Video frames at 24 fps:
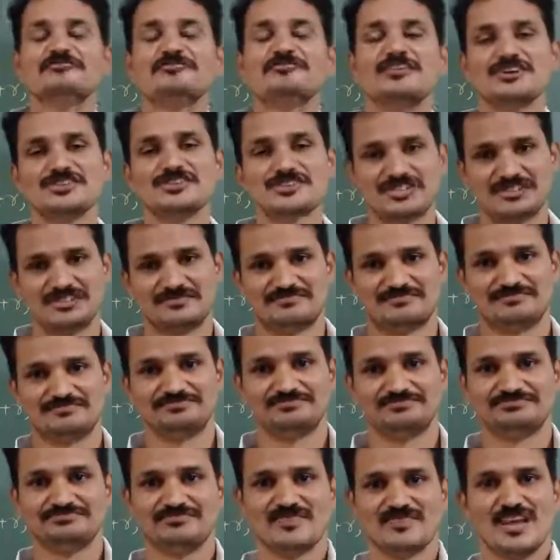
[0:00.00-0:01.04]

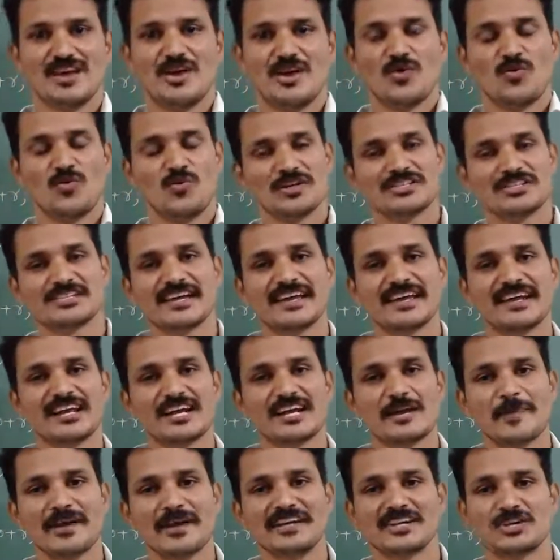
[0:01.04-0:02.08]
function. Once again, I'll
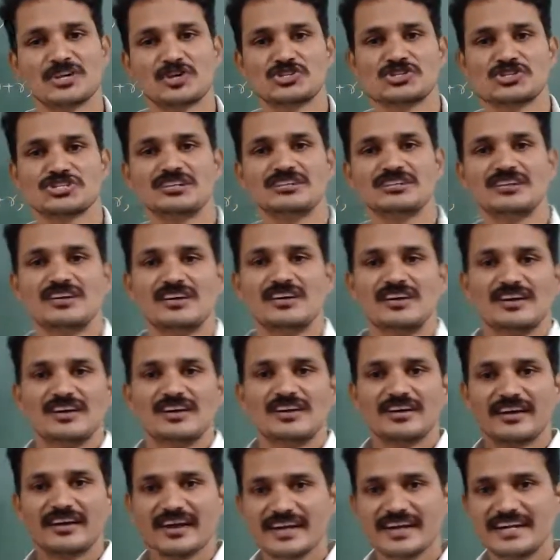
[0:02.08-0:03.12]
repeat the question.
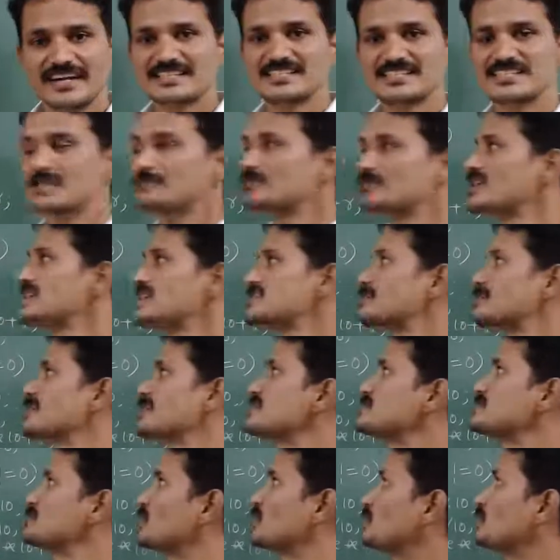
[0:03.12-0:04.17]
Write a C++
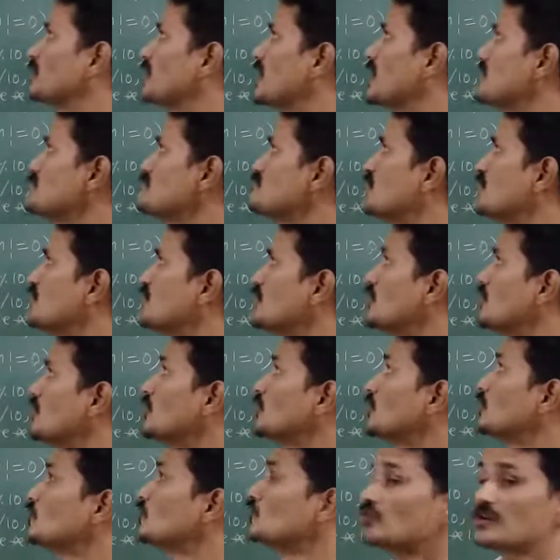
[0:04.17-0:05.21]
program
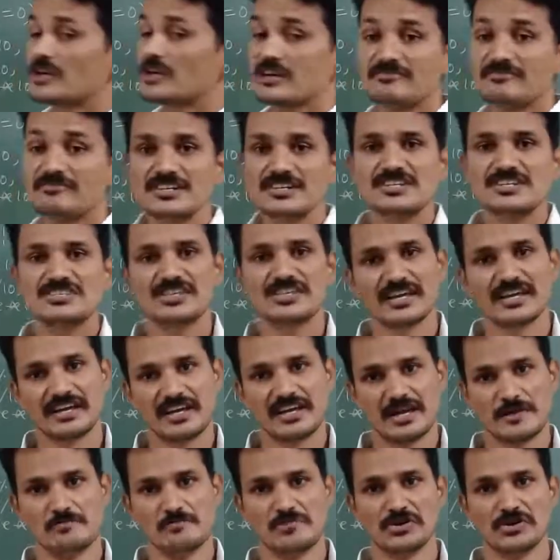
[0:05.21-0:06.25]
to reverse a
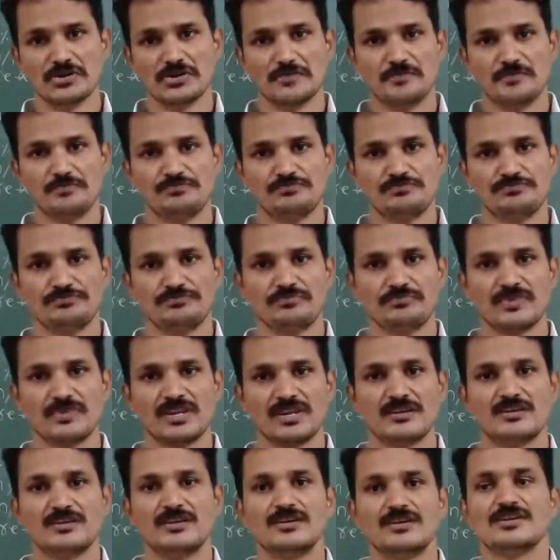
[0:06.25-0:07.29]
number.
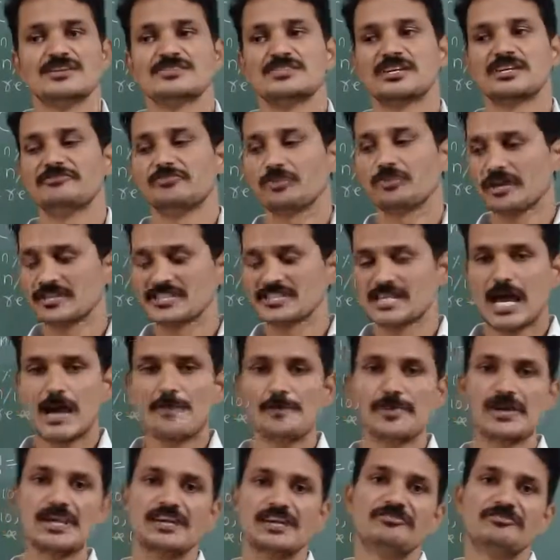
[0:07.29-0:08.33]
Say for
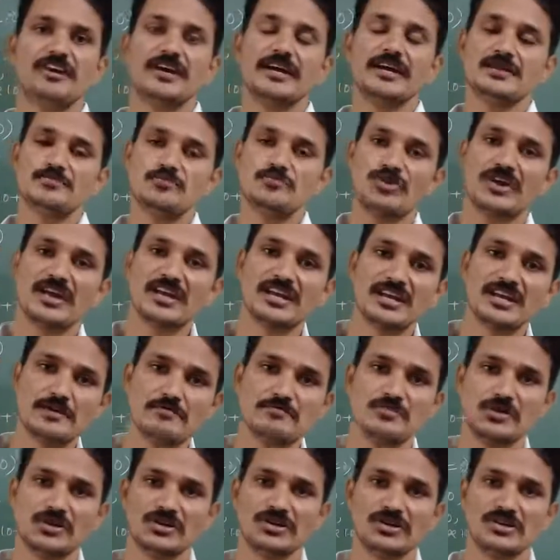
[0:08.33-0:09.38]
example, if I input a
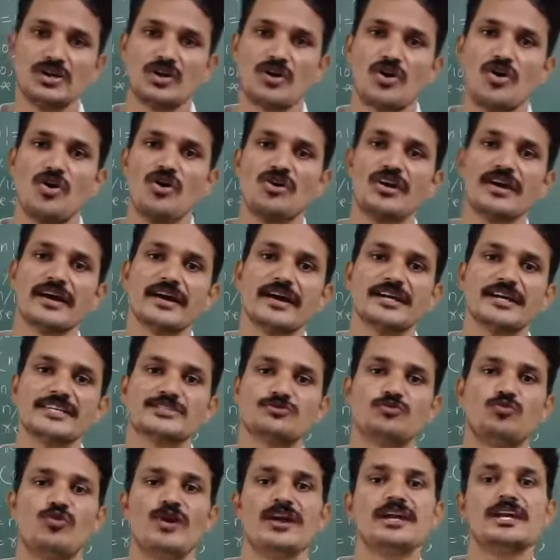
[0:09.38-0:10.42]
number called as
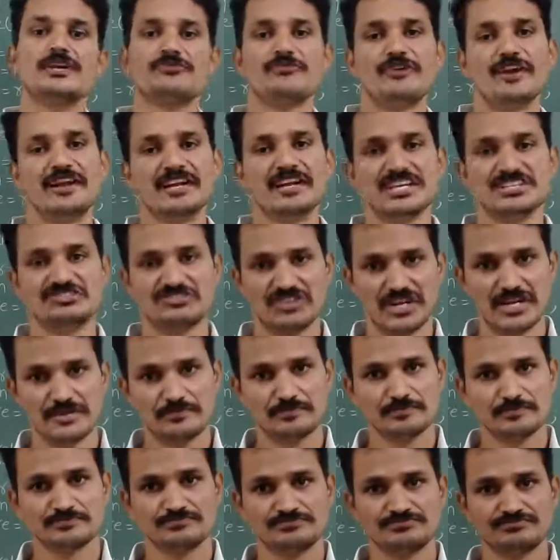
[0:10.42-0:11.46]

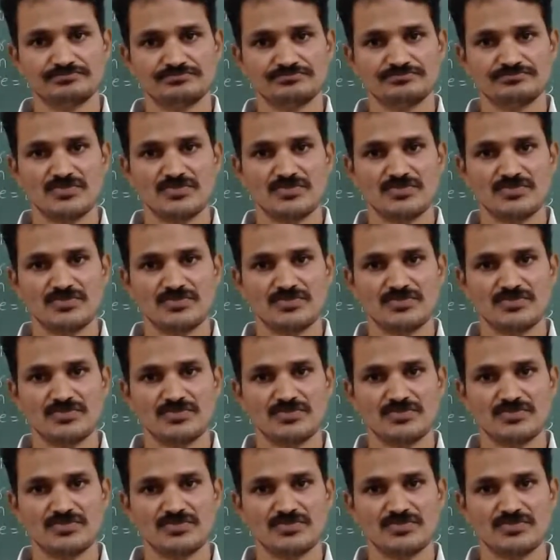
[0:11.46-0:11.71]
123,